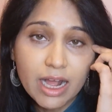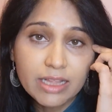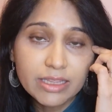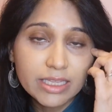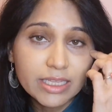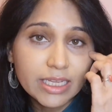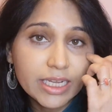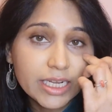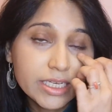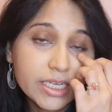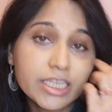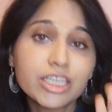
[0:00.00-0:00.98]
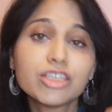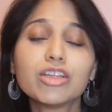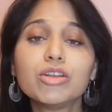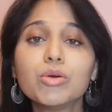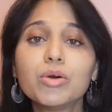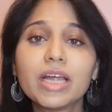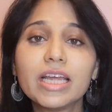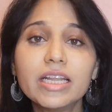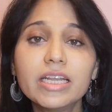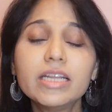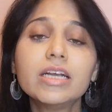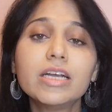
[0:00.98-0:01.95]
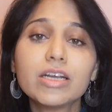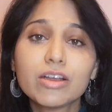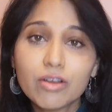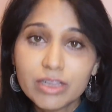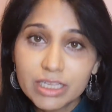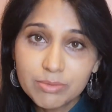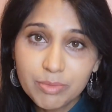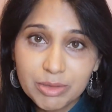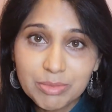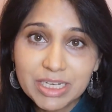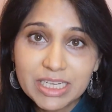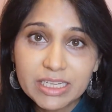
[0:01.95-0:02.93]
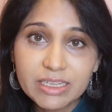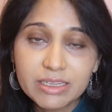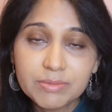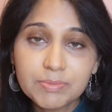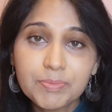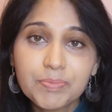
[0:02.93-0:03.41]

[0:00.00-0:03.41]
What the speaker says: and then that extends into the lower eyelid, causing pigmentation.